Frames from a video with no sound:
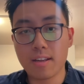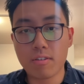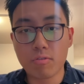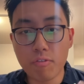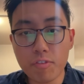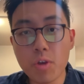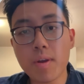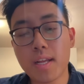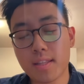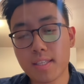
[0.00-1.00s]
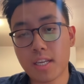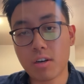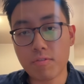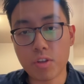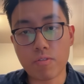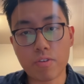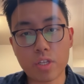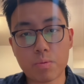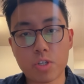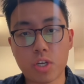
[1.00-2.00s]
reviewing this interview for this
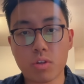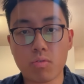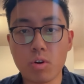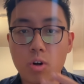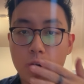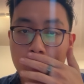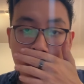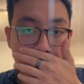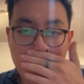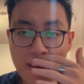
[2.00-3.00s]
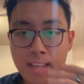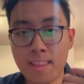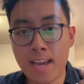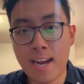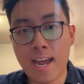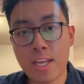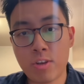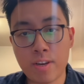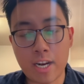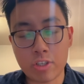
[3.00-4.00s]
particular role, and that you
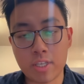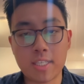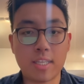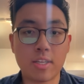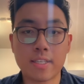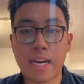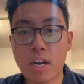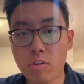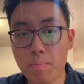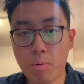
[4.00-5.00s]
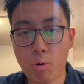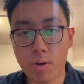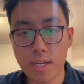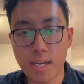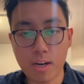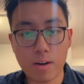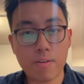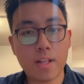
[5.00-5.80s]
can actually see the entire report here.